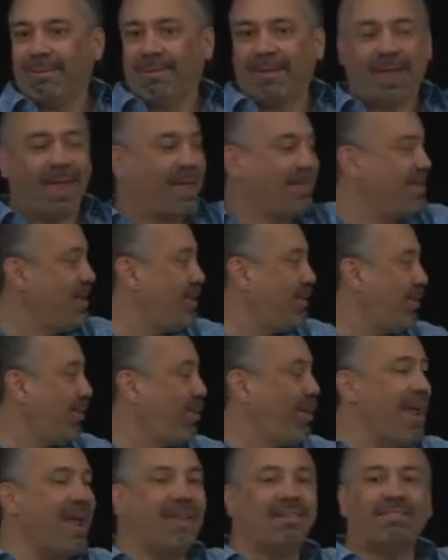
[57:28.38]
And these
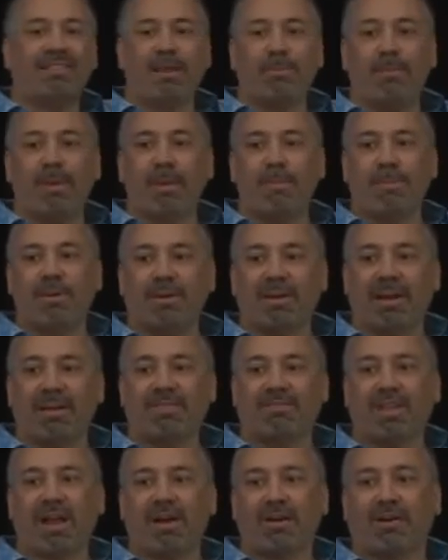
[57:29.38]
crazy people, because
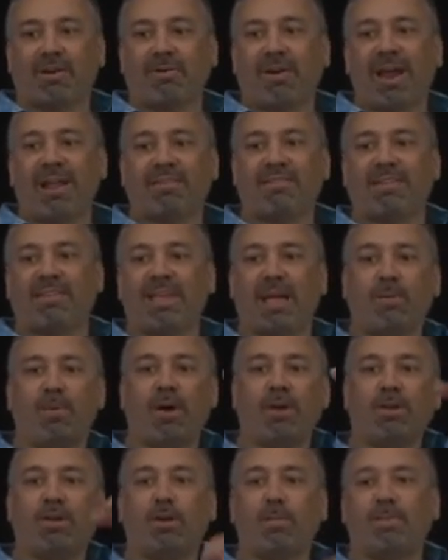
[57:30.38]
they're crazy, they
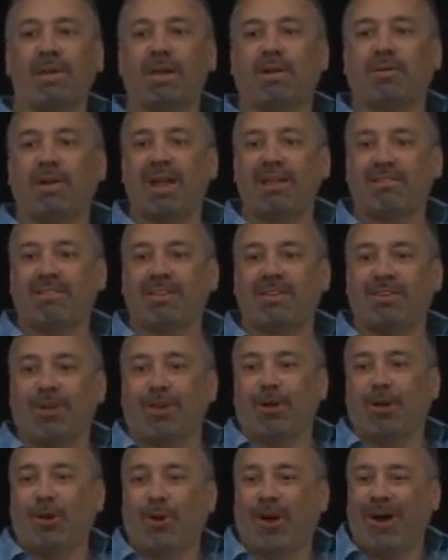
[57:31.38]
want you to be crazy
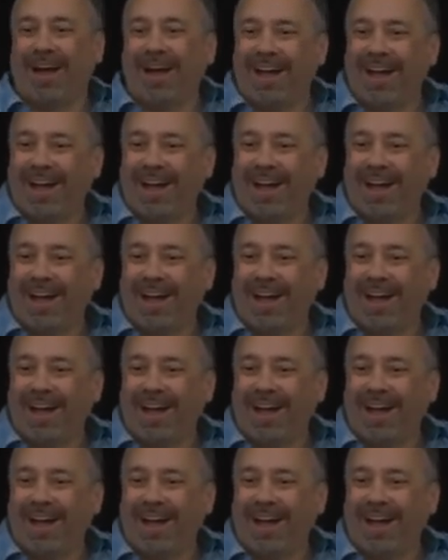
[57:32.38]
too.